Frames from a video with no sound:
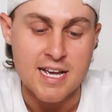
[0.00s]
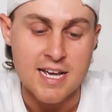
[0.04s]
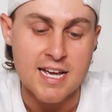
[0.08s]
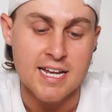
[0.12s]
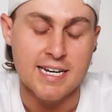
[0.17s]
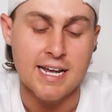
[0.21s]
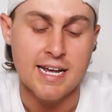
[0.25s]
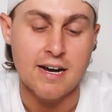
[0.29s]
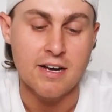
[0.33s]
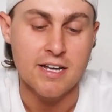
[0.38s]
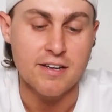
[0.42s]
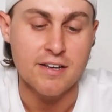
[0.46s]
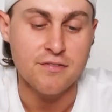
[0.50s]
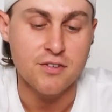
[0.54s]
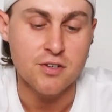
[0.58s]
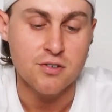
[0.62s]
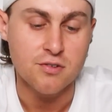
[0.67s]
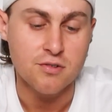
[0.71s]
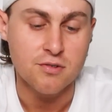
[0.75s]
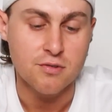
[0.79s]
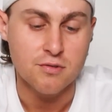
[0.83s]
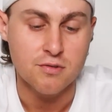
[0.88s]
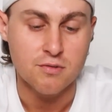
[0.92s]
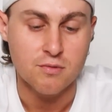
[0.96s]
Now,
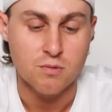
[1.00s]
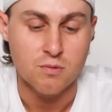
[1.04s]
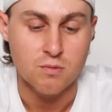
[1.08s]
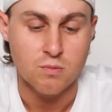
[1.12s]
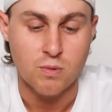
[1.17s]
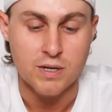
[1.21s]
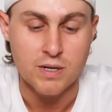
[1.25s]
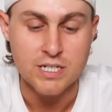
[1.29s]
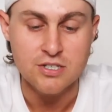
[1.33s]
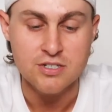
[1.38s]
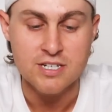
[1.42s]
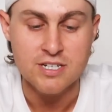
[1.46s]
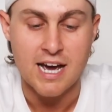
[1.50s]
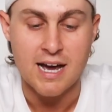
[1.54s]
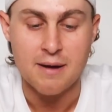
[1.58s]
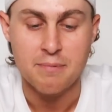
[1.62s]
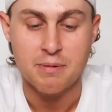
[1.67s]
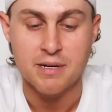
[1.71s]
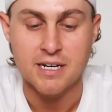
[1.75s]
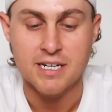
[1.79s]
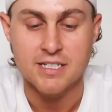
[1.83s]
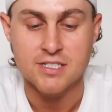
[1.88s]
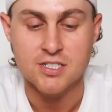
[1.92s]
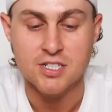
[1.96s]
when you tap
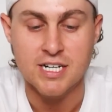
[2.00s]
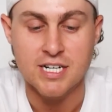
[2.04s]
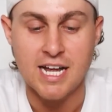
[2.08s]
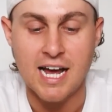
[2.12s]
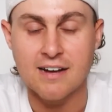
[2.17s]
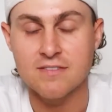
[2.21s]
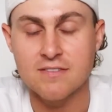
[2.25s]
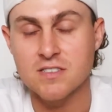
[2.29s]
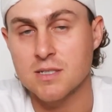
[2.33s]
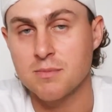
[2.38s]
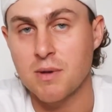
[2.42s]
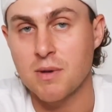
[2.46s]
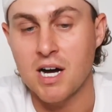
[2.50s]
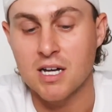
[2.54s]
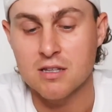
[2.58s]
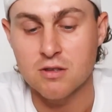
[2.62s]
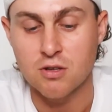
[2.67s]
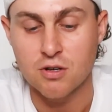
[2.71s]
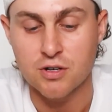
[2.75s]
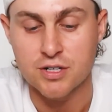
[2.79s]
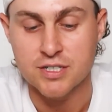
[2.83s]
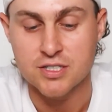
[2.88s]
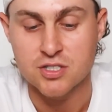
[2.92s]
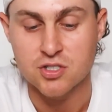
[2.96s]
it, it's going to have some
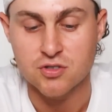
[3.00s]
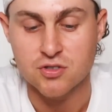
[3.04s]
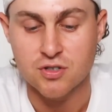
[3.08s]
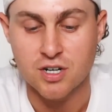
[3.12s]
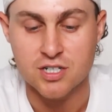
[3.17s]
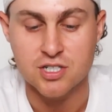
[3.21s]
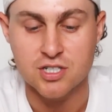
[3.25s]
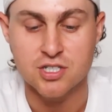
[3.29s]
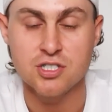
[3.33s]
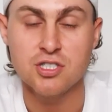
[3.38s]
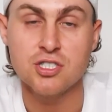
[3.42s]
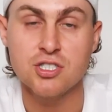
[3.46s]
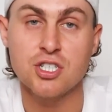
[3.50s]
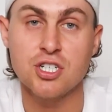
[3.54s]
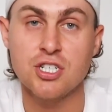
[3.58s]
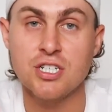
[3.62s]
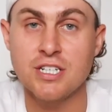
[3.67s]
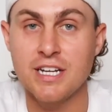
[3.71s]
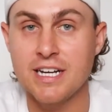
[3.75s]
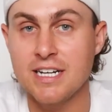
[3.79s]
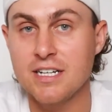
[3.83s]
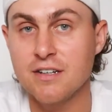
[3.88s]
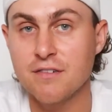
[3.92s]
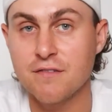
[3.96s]
unlock instructions. You
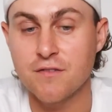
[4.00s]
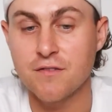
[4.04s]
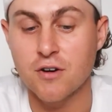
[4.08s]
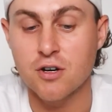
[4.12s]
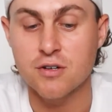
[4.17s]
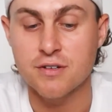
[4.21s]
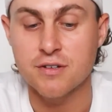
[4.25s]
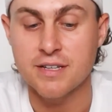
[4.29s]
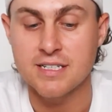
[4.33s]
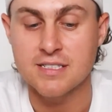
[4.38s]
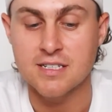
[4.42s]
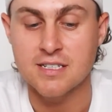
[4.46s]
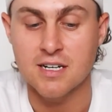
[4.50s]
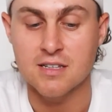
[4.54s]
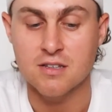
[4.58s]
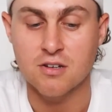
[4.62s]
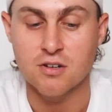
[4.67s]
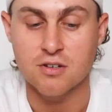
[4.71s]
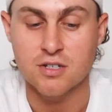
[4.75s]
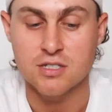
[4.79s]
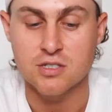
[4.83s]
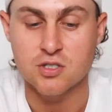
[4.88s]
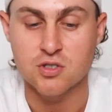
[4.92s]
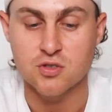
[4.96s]
need to follow these unlock
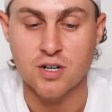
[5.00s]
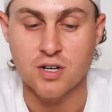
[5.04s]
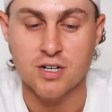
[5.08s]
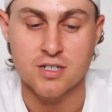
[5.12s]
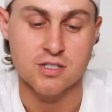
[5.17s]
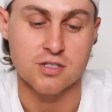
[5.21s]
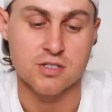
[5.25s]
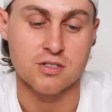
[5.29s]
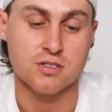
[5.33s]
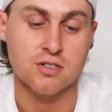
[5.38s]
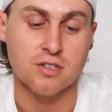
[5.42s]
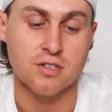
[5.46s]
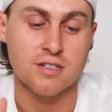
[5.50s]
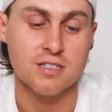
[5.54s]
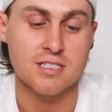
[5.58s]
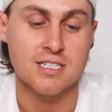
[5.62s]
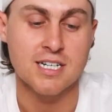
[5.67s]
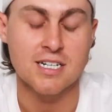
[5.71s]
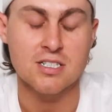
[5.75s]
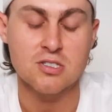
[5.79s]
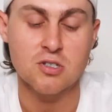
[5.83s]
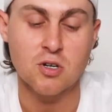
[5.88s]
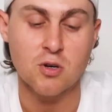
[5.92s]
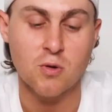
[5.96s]
instructions. So the
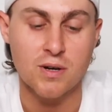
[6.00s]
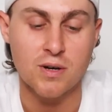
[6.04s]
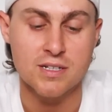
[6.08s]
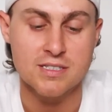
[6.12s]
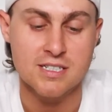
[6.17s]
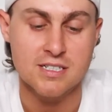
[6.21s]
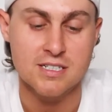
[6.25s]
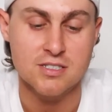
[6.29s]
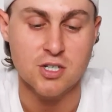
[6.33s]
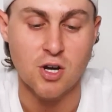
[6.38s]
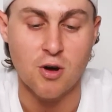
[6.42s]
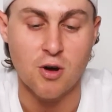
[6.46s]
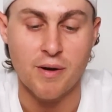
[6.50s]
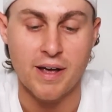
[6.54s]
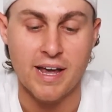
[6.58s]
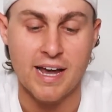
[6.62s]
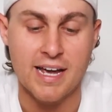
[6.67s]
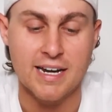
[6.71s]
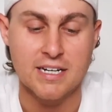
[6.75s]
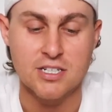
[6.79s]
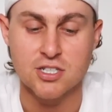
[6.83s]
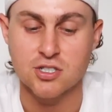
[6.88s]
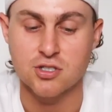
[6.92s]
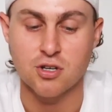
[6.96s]
TikTok one says go ahead
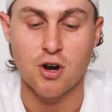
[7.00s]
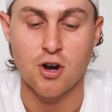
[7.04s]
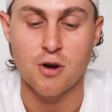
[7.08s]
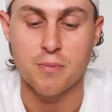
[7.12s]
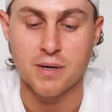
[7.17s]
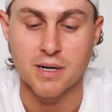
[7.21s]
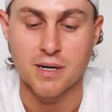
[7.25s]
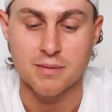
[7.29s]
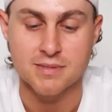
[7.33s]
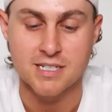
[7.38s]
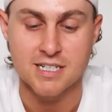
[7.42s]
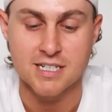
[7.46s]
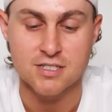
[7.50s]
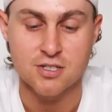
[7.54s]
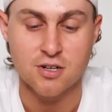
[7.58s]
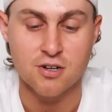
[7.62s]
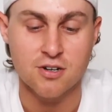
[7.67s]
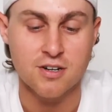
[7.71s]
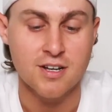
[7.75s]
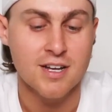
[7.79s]
and just open up TikTok.